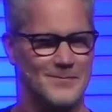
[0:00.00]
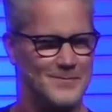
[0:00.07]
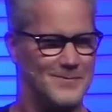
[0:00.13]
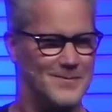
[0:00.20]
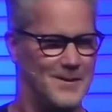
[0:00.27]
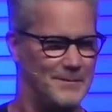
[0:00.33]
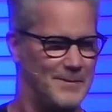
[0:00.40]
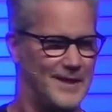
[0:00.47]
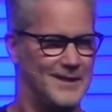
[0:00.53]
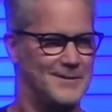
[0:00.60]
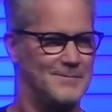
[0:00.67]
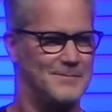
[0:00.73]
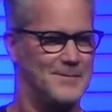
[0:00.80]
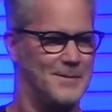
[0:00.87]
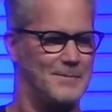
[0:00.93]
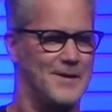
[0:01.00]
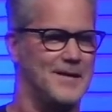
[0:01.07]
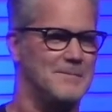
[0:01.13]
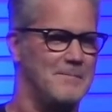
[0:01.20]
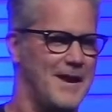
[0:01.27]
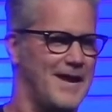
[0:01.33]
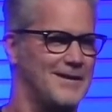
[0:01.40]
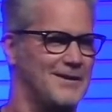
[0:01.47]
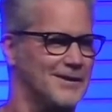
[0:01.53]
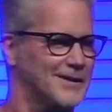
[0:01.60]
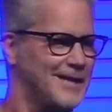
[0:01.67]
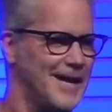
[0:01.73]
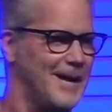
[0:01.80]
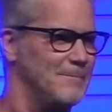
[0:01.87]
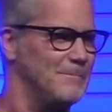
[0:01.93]
The big the big man on
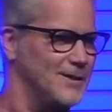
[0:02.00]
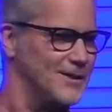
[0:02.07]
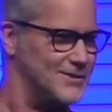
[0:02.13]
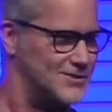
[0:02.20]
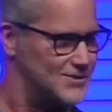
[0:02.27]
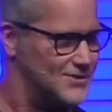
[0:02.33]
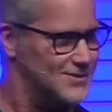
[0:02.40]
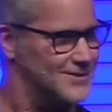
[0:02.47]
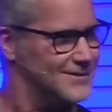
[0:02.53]
campus.